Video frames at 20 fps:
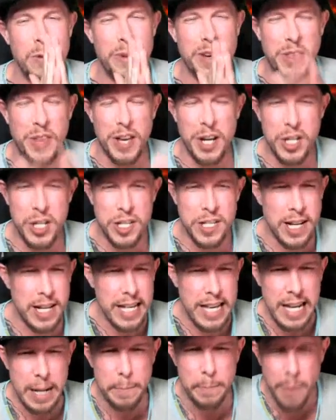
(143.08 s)
We think she's gonna
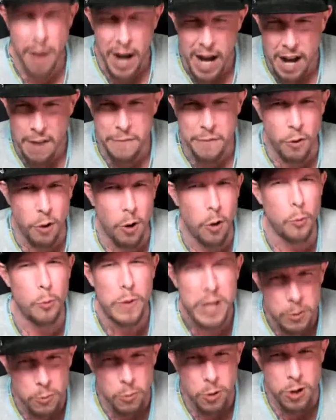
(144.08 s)
get a buff or a
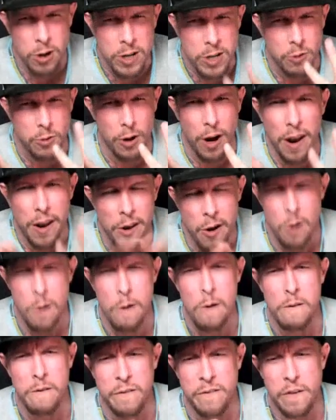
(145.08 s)
rework or a
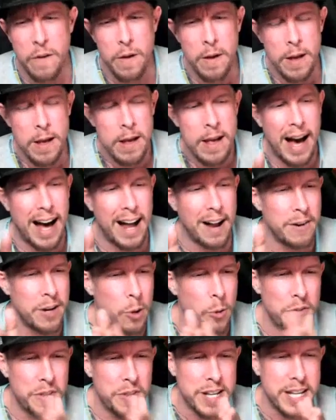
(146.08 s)
nerf. I don't know
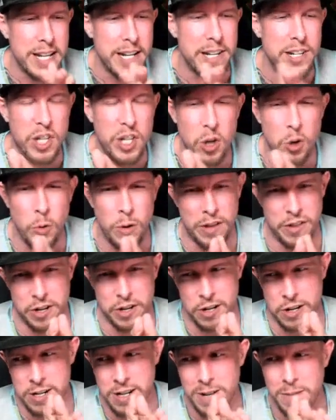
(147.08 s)
what they're gonna do with
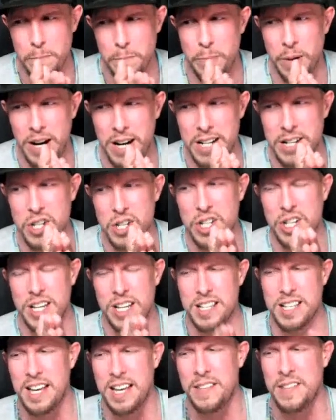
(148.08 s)
her, but
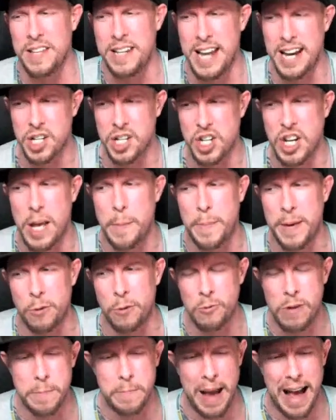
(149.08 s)
she's in the next champion
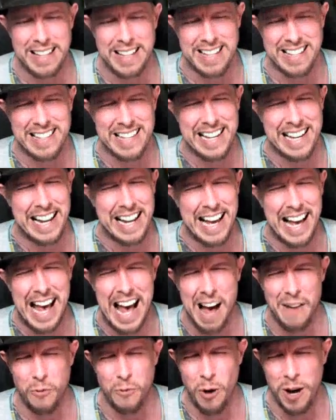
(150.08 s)
rebalancing, and I
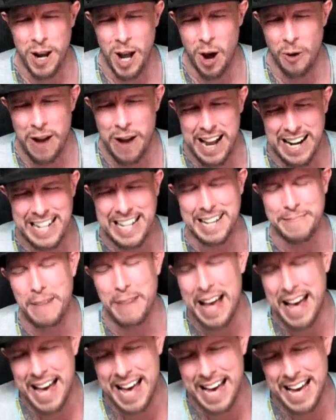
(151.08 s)
have one already,
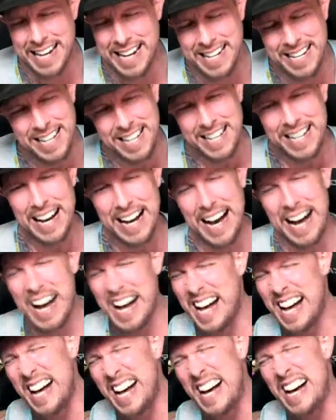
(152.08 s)
man.
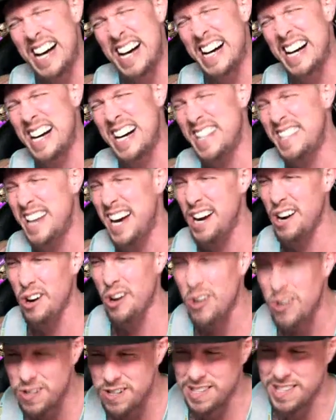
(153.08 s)
Ah, that
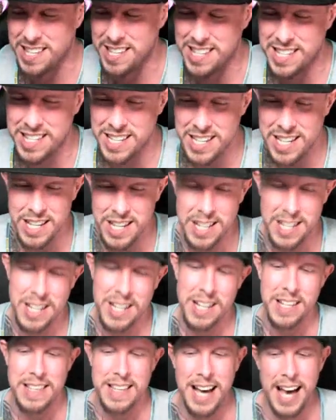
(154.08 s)
hurts.
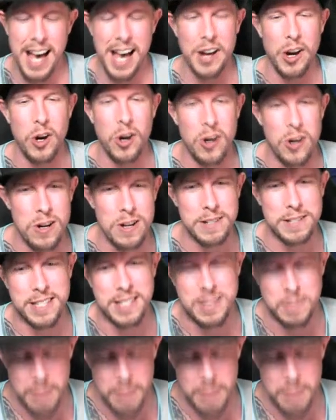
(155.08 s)
That hurts,